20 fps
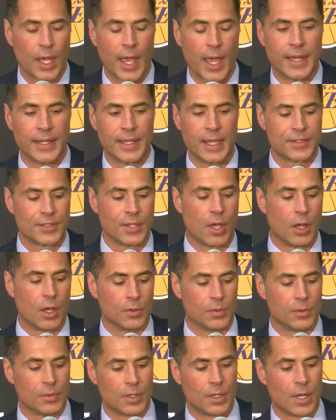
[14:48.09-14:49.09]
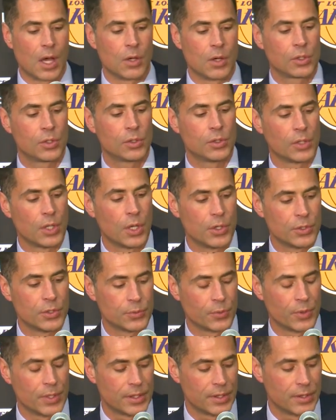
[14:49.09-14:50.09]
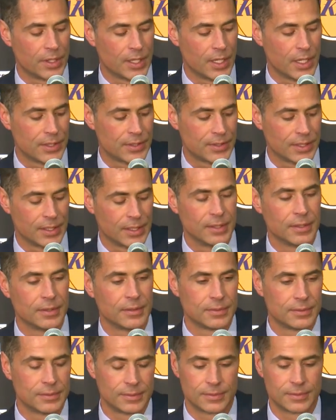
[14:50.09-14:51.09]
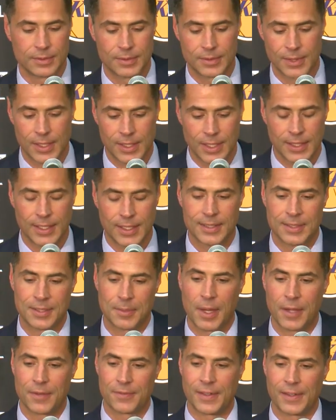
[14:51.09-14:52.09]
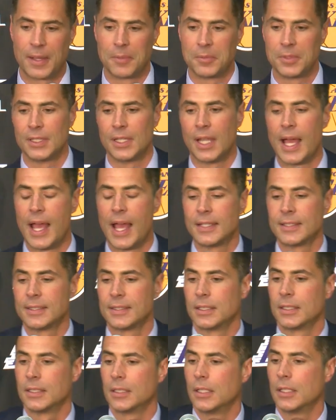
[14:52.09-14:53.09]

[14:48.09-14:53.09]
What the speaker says: I guess I'll close with this and then get to my family last.